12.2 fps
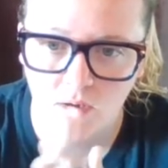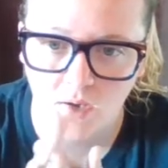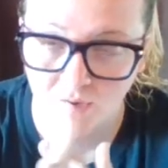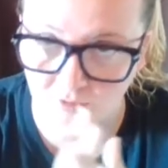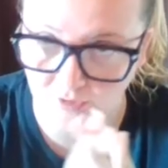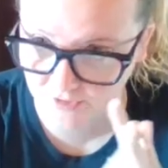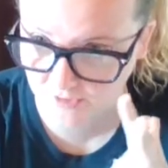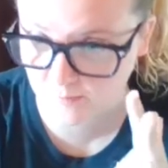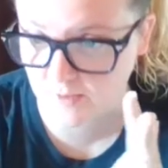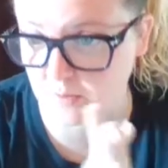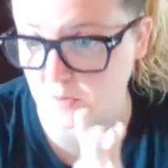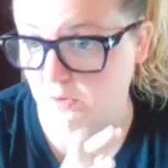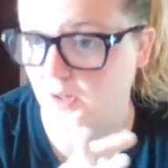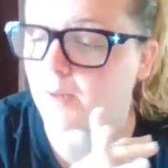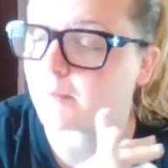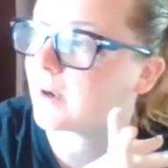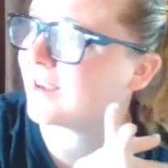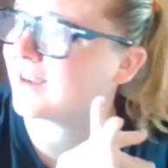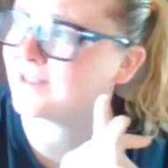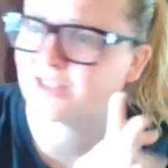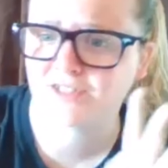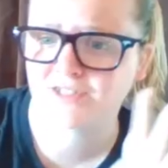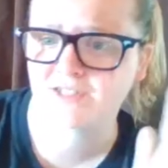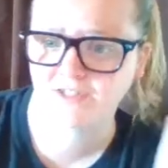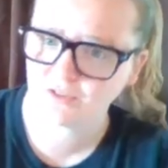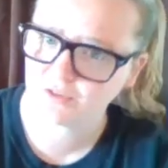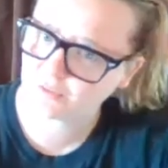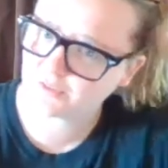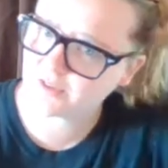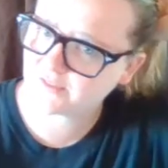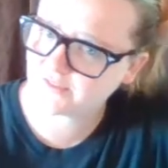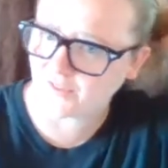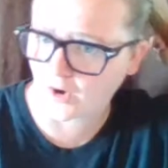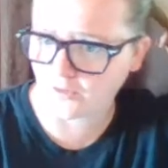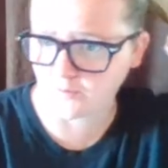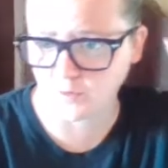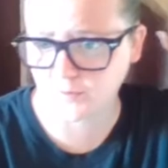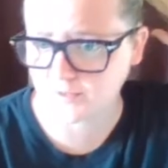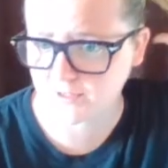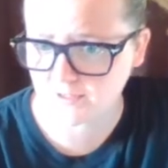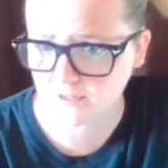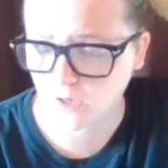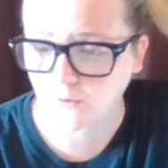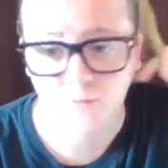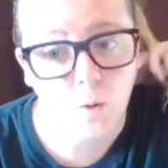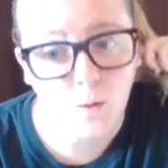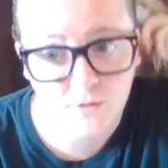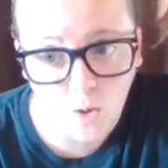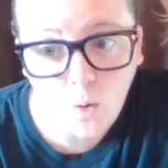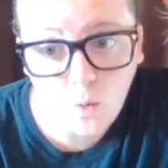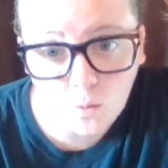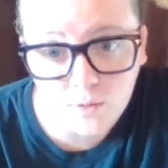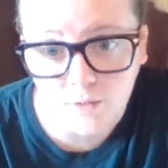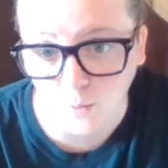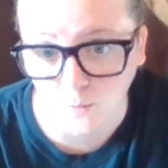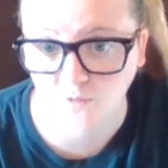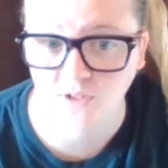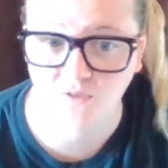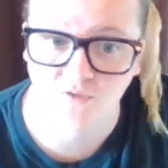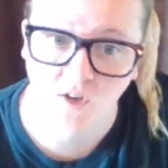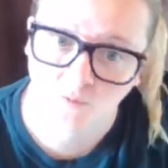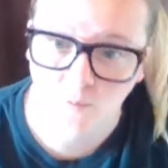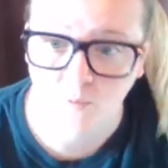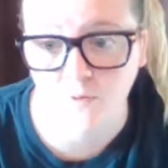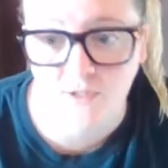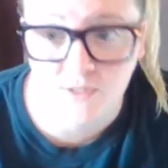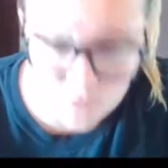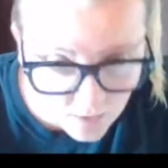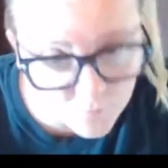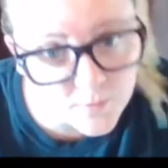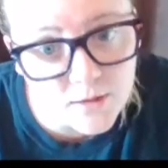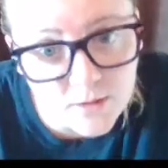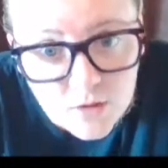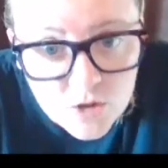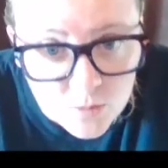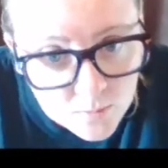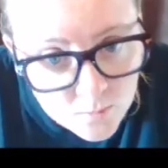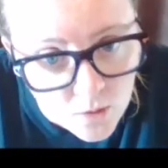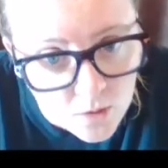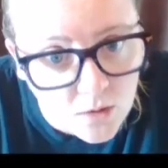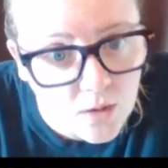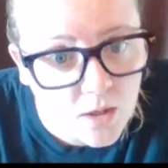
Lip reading: Obviously, people are like, my God, Jessica, you don't think 5 movies is enough? No, I don't. I don't think 5 movies is enough. I think there should be more.